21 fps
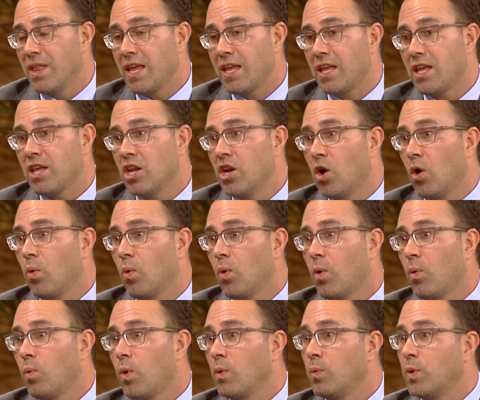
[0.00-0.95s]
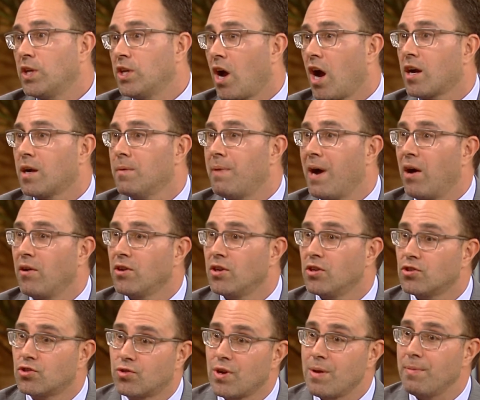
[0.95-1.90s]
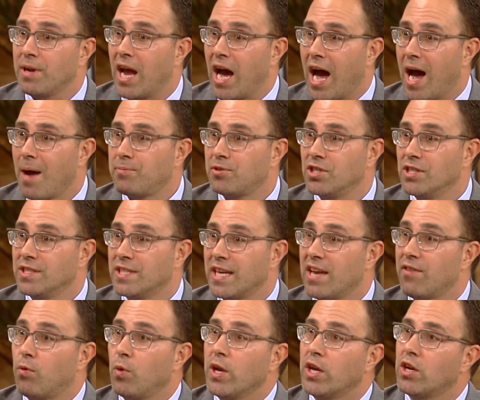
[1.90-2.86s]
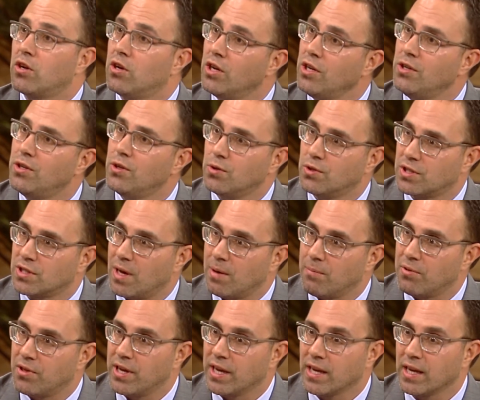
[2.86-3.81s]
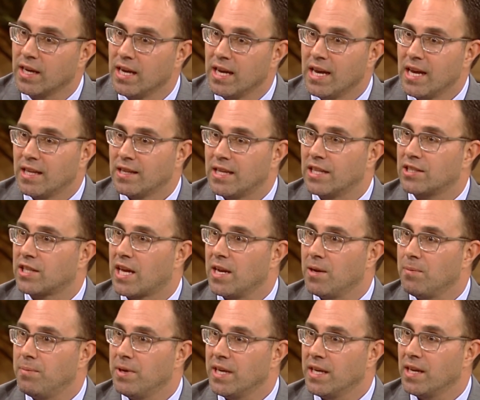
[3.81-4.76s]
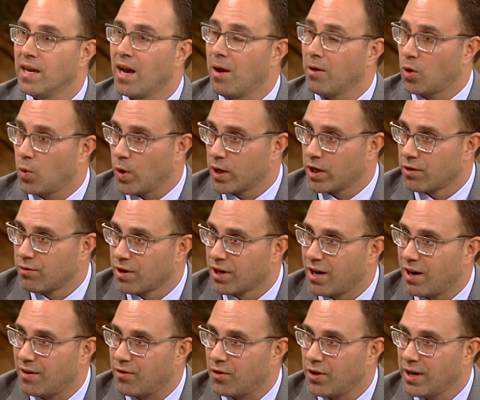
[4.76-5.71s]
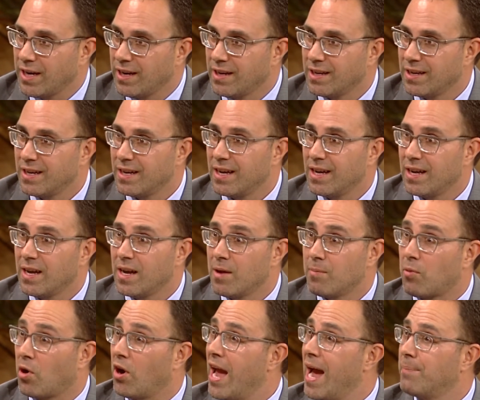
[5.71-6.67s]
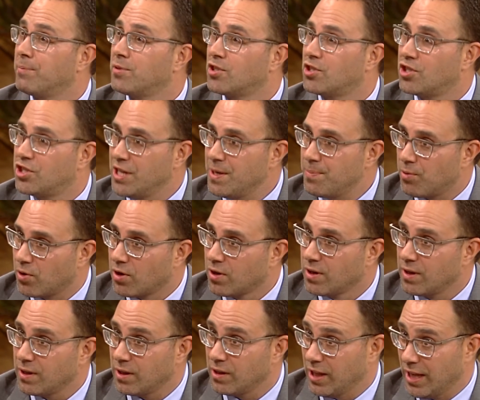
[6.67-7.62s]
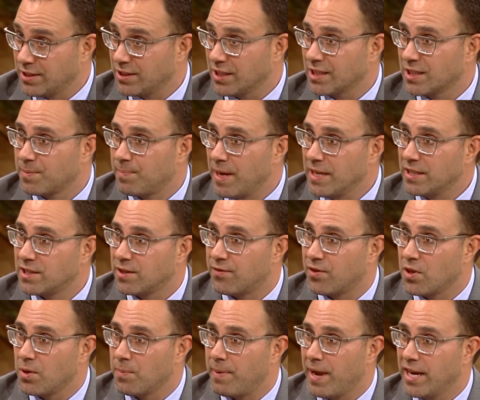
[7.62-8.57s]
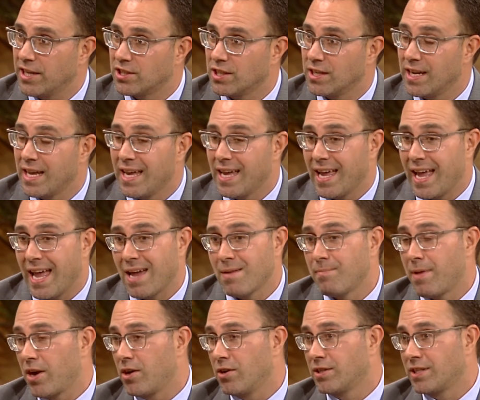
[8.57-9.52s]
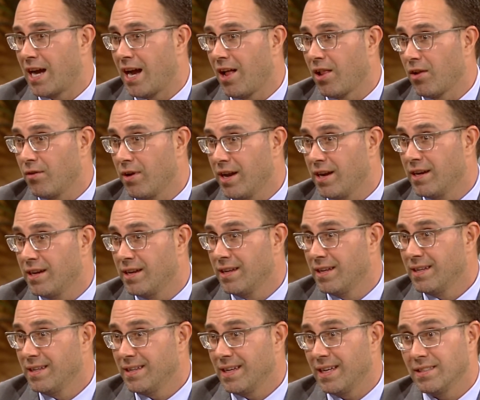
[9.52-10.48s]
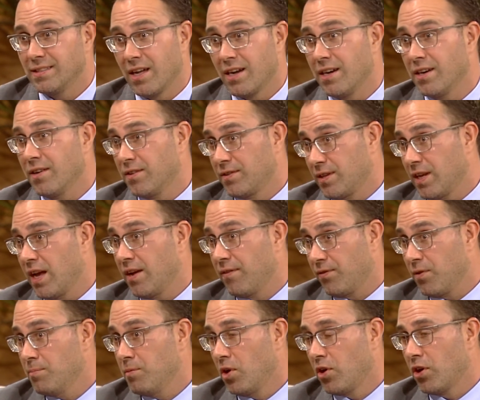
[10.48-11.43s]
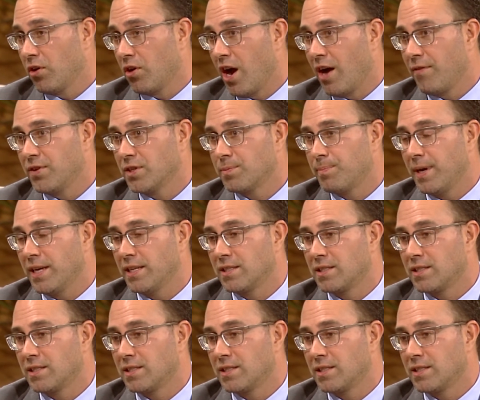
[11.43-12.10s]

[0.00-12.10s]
You know, when we talk about treatment options, if we could do something that's going to be a quicker recovery, perhaps cheaper, less expensive for the patient, and better tolerated, and done in a familiar office-based